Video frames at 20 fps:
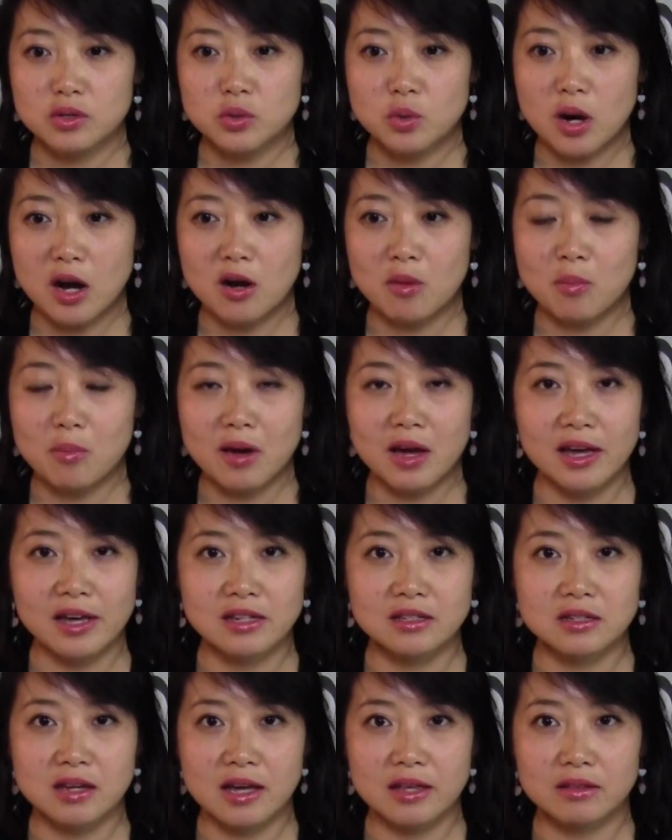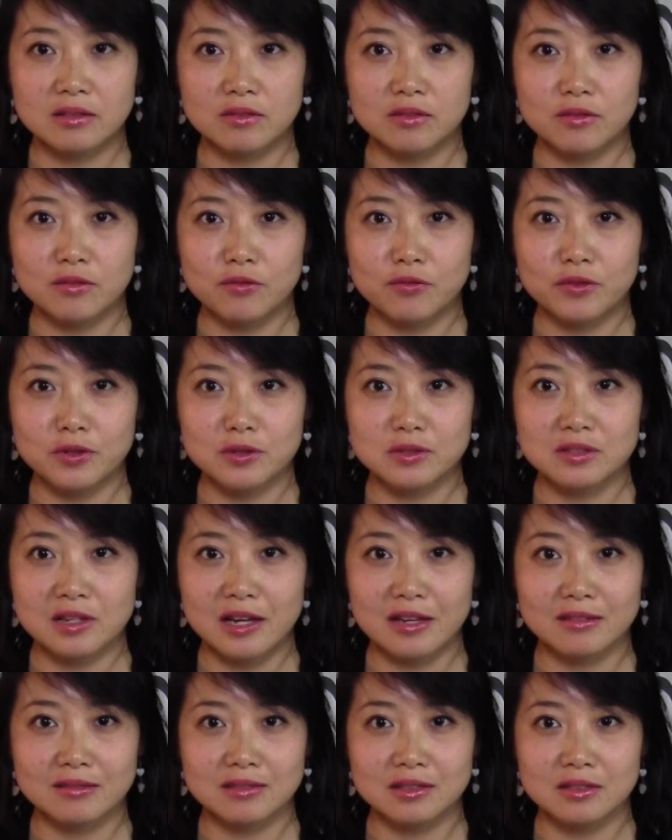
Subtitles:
our mind, and feels like